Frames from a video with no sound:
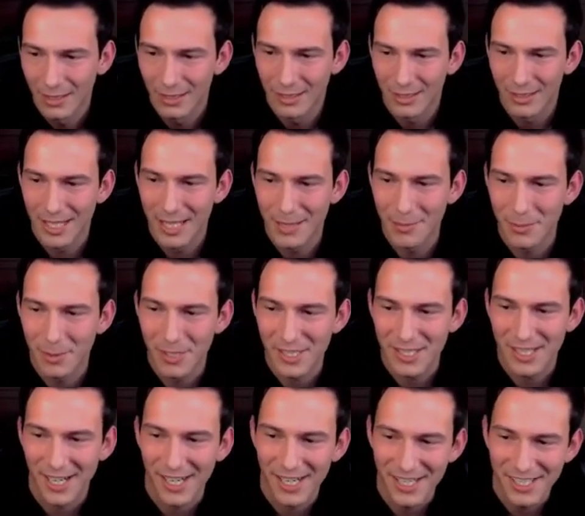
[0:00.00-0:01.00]
Keyboard
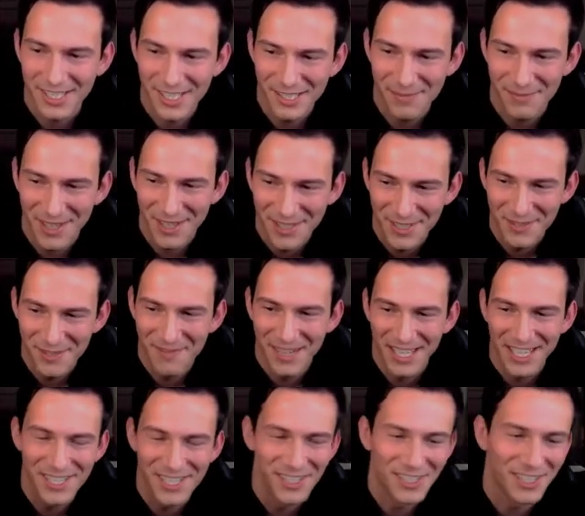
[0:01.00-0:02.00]
science is my new
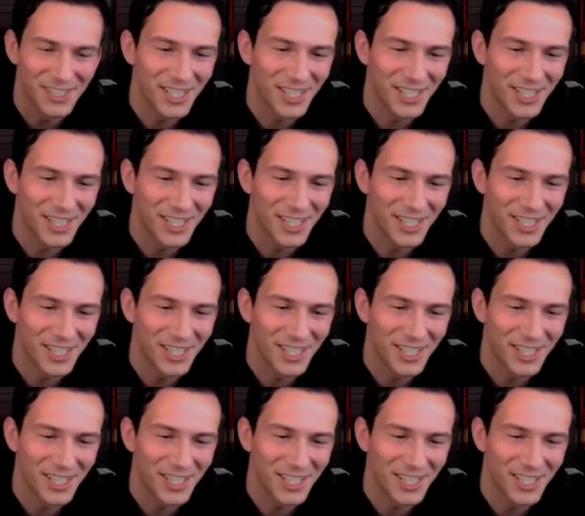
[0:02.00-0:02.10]
major.